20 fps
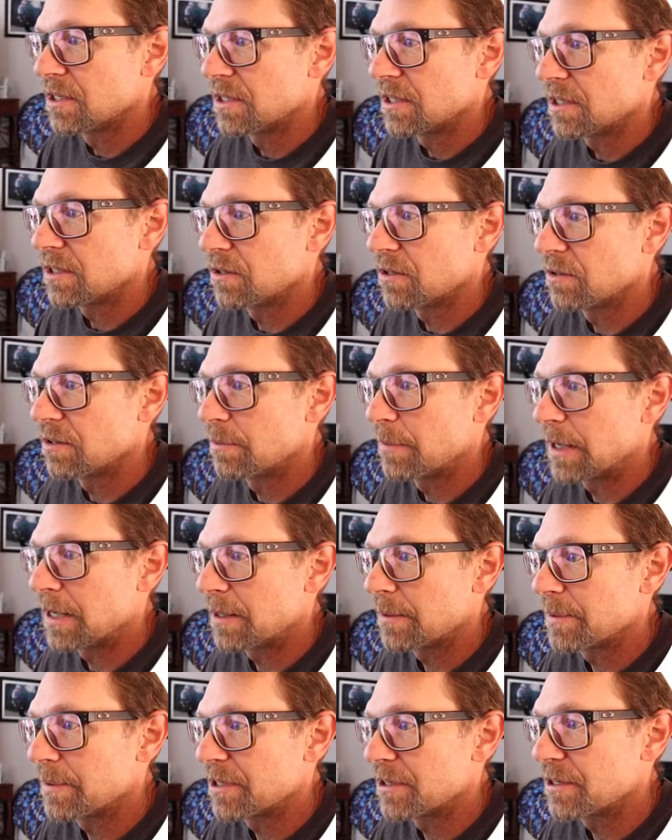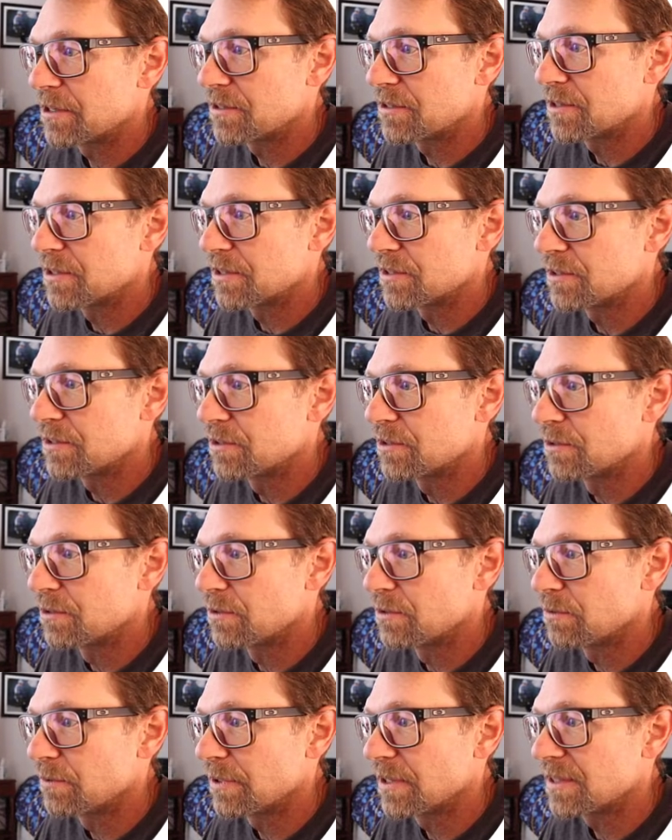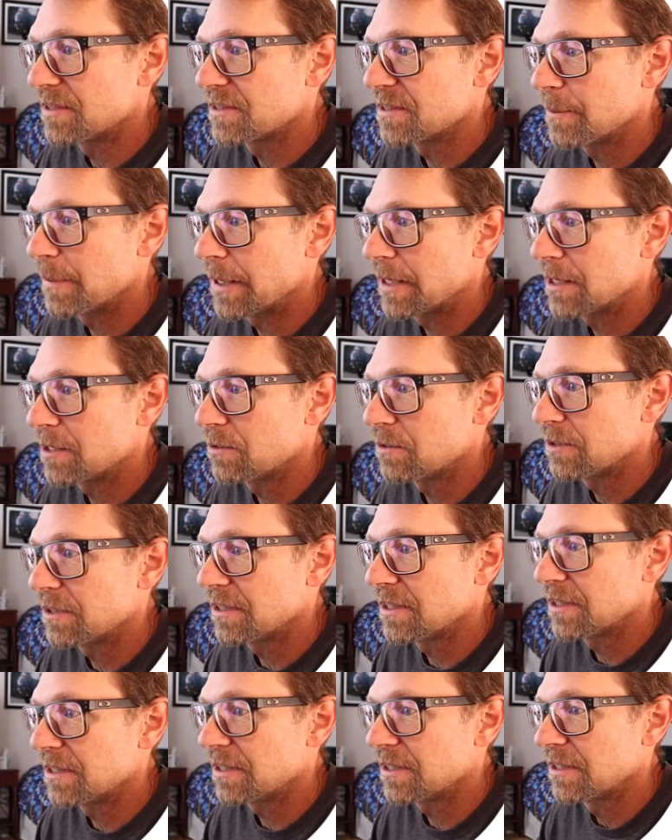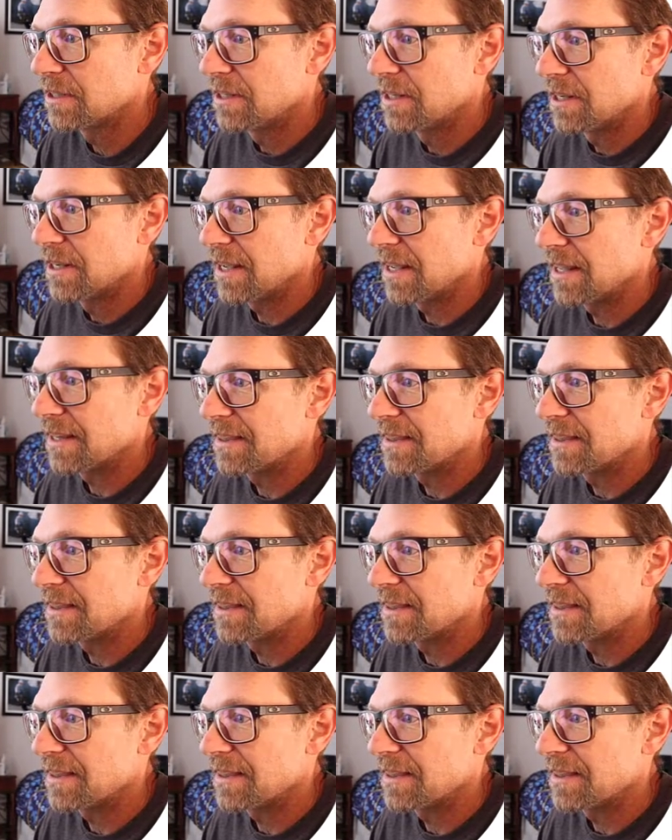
go to the bottom here, here's the soon with a semicolon at